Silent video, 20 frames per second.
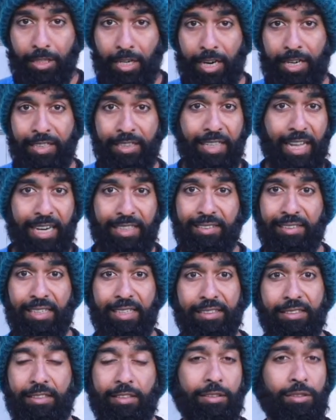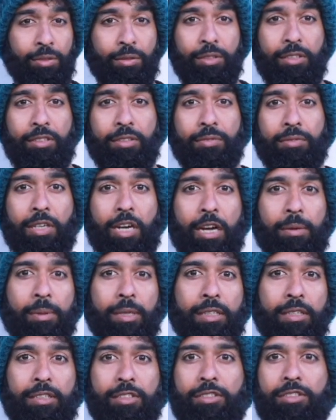And in that sense, the stories of
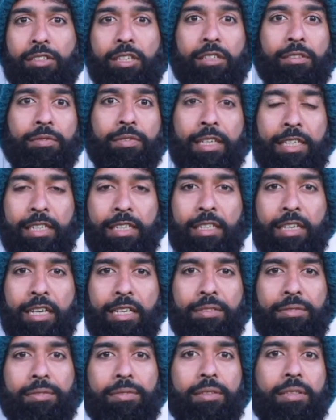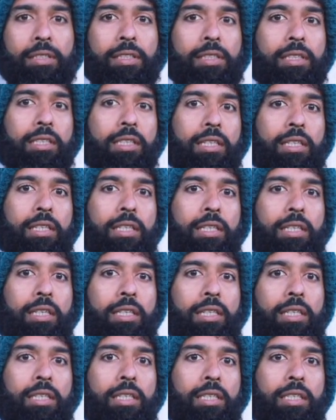Rama and Krishna are very alive.
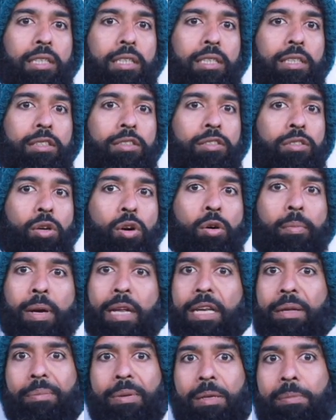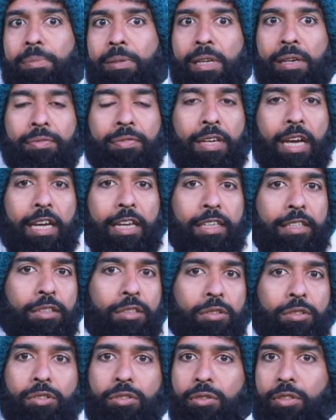So many people have
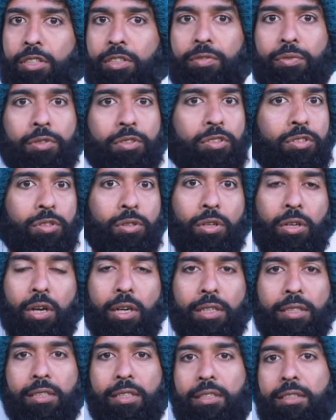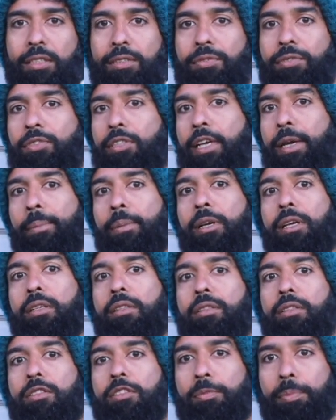carried those stories for so long that they've shaped
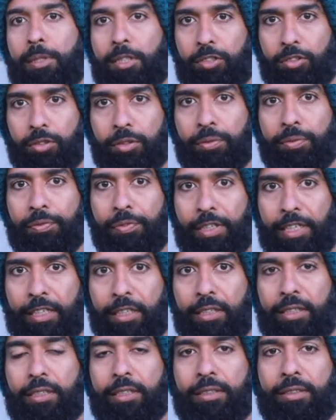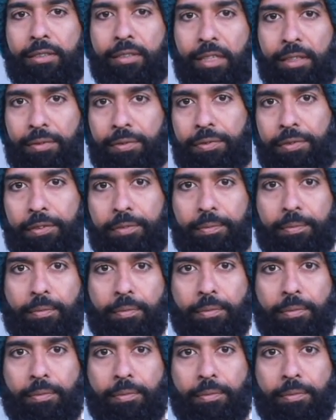the spiritual field itself.